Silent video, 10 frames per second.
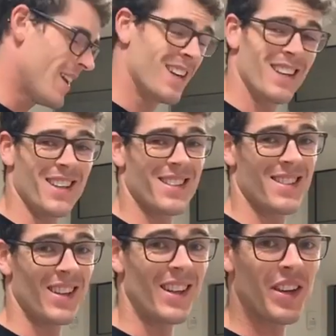It
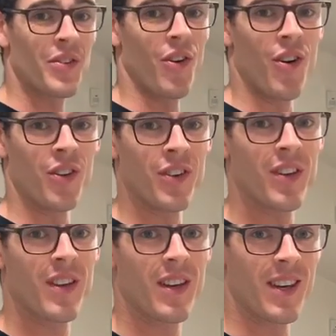is later on
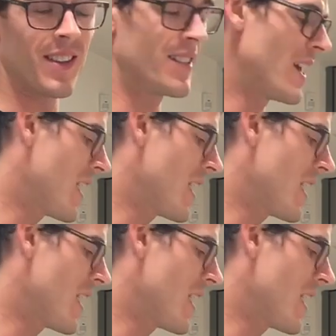in